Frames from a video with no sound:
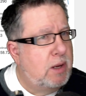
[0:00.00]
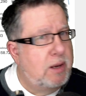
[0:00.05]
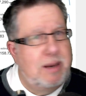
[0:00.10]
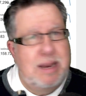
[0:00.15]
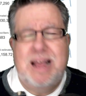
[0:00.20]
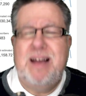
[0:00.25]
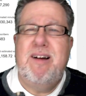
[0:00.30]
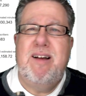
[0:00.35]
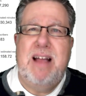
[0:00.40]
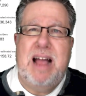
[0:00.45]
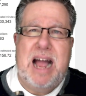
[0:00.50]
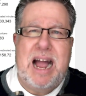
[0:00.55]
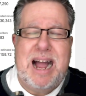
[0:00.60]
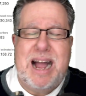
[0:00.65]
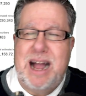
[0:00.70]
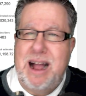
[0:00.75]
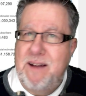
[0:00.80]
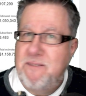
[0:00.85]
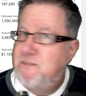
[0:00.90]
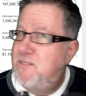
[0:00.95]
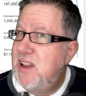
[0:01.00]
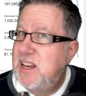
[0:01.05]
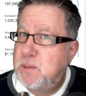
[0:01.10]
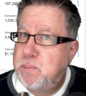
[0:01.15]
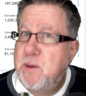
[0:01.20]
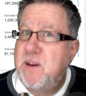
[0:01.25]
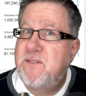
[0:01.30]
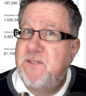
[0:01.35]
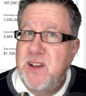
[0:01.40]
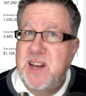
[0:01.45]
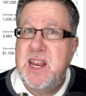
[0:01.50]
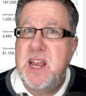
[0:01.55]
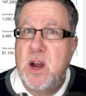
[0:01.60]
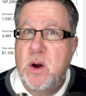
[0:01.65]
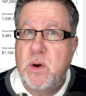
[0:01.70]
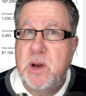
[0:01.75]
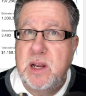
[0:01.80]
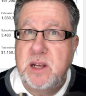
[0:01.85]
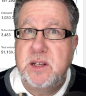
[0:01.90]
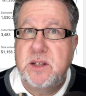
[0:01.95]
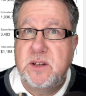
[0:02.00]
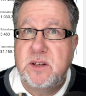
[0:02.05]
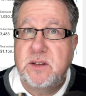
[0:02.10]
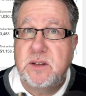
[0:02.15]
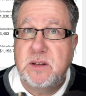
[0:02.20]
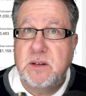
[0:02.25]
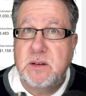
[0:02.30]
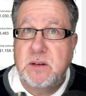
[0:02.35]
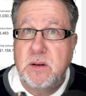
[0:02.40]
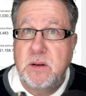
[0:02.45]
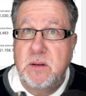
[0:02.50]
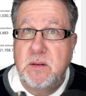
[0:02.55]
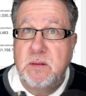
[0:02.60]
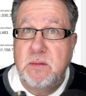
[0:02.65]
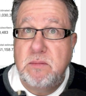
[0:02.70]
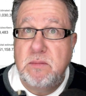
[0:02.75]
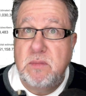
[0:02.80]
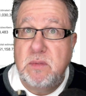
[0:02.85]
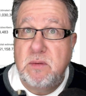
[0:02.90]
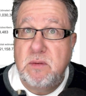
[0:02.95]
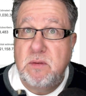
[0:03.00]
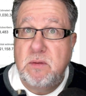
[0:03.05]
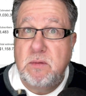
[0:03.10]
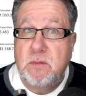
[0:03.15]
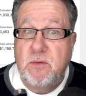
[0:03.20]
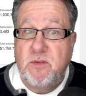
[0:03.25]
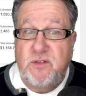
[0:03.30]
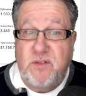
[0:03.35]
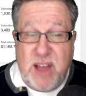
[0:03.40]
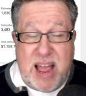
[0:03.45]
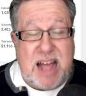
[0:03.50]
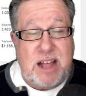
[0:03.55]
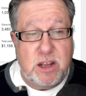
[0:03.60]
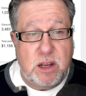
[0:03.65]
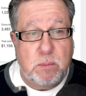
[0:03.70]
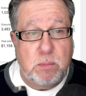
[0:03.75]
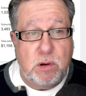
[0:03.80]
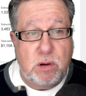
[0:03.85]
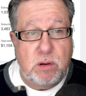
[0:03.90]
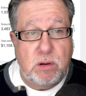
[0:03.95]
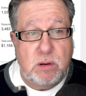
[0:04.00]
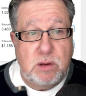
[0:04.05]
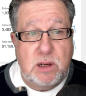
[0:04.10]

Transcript: Now, Facebook video is valuable.